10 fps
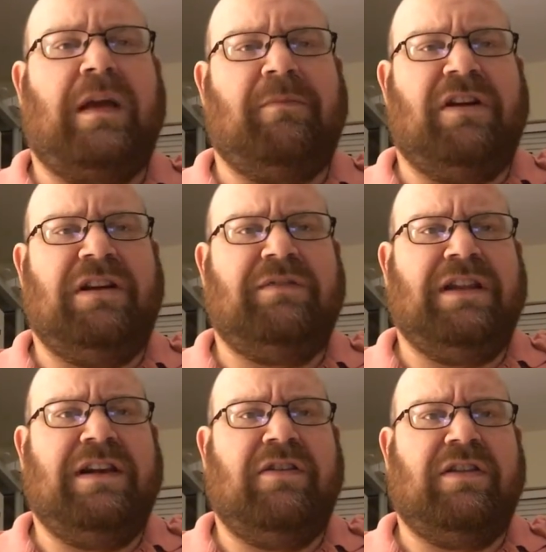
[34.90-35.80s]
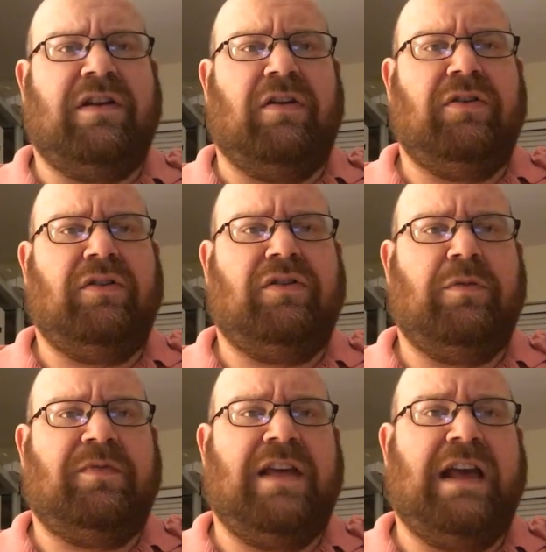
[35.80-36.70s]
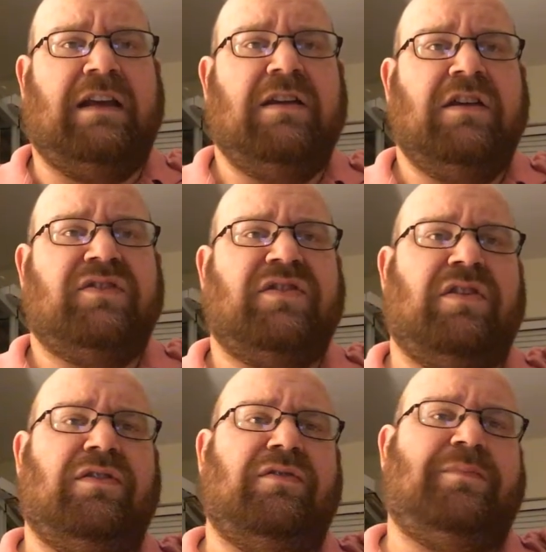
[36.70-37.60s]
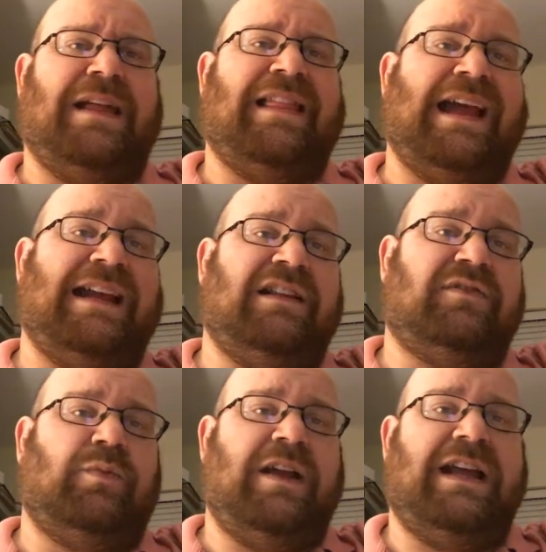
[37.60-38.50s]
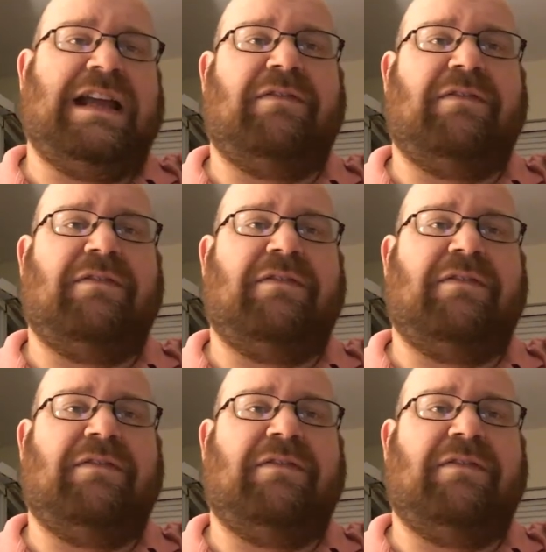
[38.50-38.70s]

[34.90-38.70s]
I'm relatively new to the whole YouTube thing, so my lighting's weak.